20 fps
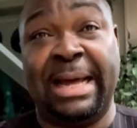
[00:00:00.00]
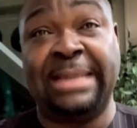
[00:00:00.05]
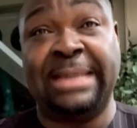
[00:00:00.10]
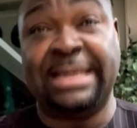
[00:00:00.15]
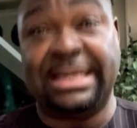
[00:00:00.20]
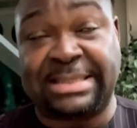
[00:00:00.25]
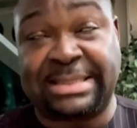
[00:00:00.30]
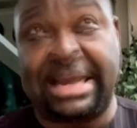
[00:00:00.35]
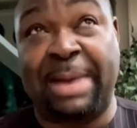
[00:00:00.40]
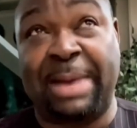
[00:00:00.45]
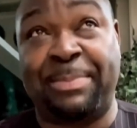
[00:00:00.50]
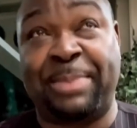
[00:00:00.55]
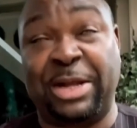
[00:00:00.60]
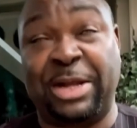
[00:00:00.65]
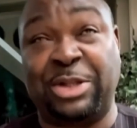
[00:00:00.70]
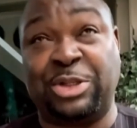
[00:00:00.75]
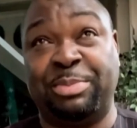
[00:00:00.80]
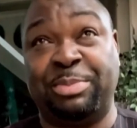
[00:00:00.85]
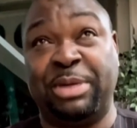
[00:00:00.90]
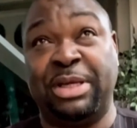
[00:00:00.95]
Yes, there
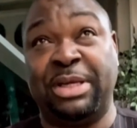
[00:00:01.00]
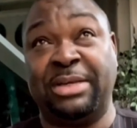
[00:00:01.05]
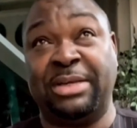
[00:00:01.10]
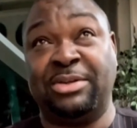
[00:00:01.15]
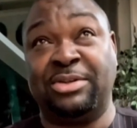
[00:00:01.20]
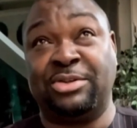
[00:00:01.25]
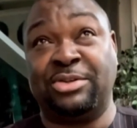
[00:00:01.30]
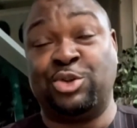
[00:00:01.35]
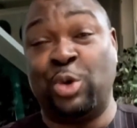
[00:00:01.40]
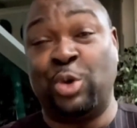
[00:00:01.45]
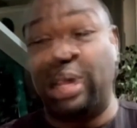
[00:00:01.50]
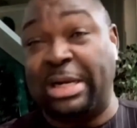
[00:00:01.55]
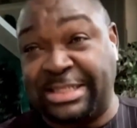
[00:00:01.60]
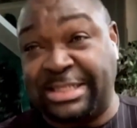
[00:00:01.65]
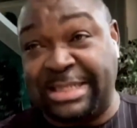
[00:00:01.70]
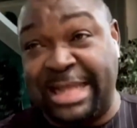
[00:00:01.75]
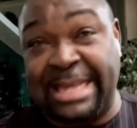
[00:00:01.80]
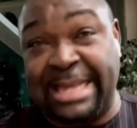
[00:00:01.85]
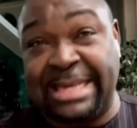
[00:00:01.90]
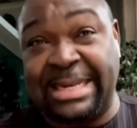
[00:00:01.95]
appear to be dual
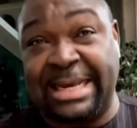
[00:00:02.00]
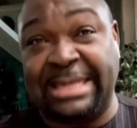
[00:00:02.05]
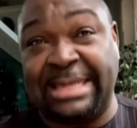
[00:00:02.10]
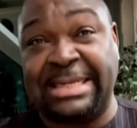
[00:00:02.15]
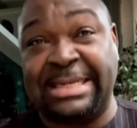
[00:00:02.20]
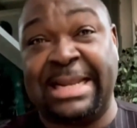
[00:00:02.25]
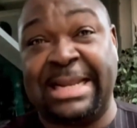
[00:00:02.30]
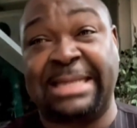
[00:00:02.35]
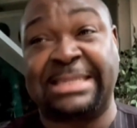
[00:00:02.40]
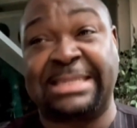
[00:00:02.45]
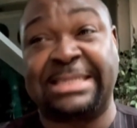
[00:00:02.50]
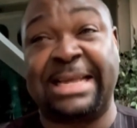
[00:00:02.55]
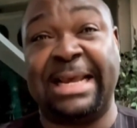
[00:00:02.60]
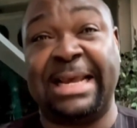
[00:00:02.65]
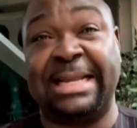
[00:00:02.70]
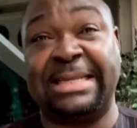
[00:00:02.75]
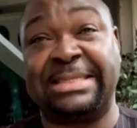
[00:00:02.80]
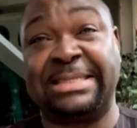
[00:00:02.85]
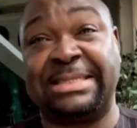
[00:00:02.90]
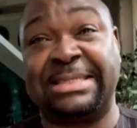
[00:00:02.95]
standard in that
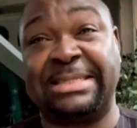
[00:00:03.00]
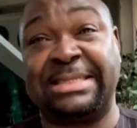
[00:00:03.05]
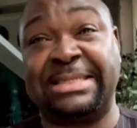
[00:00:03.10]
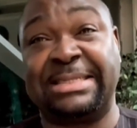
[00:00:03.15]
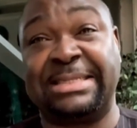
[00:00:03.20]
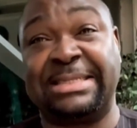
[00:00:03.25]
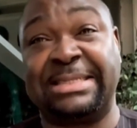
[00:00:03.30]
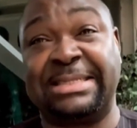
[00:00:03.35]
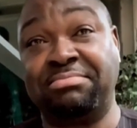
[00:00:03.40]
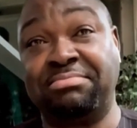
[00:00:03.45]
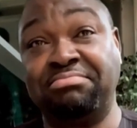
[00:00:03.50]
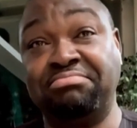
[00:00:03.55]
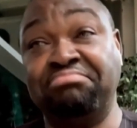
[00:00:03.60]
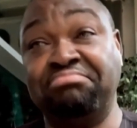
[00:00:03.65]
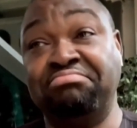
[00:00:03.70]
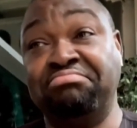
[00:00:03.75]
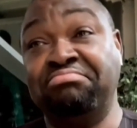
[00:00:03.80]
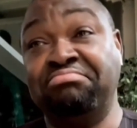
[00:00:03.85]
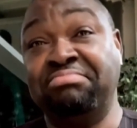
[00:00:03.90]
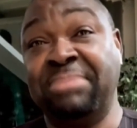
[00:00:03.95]
sense, but
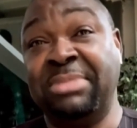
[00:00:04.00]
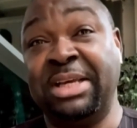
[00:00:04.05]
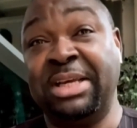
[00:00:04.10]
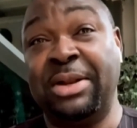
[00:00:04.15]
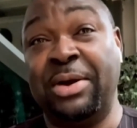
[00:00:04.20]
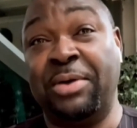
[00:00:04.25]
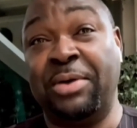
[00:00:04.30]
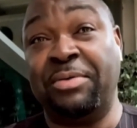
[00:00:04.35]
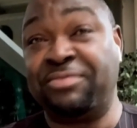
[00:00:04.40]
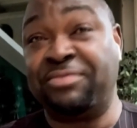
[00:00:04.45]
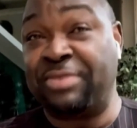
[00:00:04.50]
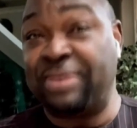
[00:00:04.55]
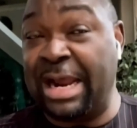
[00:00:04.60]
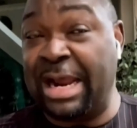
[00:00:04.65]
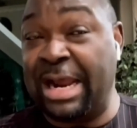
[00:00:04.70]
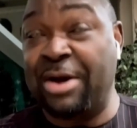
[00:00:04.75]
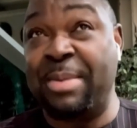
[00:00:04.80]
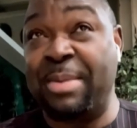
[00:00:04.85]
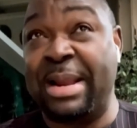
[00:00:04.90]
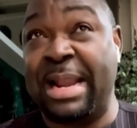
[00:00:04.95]

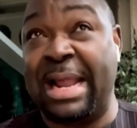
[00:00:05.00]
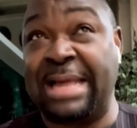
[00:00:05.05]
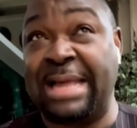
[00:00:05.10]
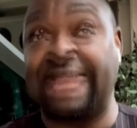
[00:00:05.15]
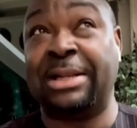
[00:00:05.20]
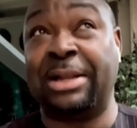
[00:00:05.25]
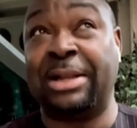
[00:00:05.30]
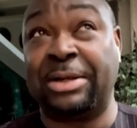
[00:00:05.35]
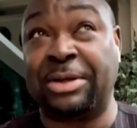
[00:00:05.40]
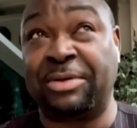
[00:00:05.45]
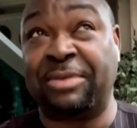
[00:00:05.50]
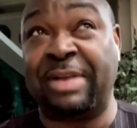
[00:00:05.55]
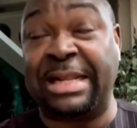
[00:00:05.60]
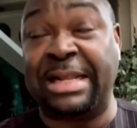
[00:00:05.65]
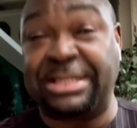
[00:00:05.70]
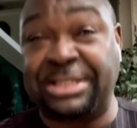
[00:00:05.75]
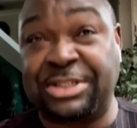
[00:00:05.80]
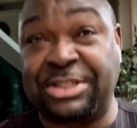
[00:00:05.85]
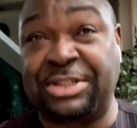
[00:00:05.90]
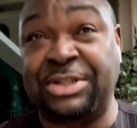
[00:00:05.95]
federal government has a lot of
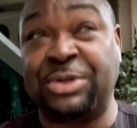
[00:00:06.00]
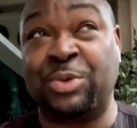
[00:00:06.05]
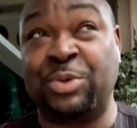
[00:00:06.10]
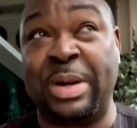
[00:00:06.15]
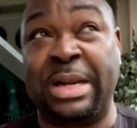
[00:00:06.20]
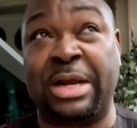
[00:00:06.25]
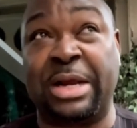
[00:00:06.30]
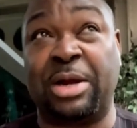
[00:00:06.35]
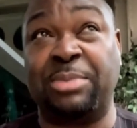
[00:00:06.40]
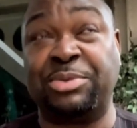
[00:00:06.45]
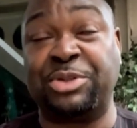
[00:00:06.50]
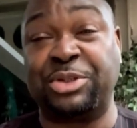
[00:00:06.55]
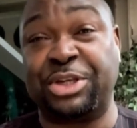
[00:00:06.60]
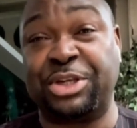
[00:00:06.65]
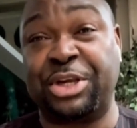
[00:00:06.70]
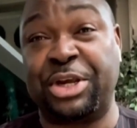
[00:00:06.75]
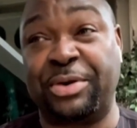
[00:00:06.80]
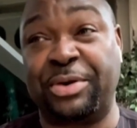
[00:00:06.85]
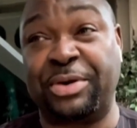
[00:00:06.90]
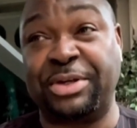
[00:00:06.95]
latitude when it comes to
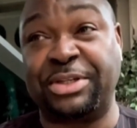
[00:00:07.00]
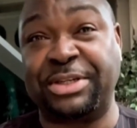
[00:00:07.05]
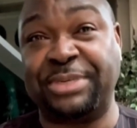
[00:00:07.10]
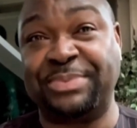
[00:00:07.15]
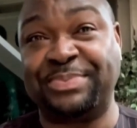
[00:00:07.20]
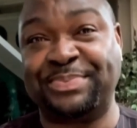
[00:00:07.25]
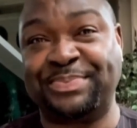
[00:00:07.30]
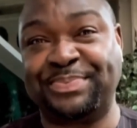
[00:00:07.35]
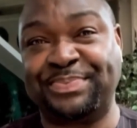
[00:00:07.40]
security.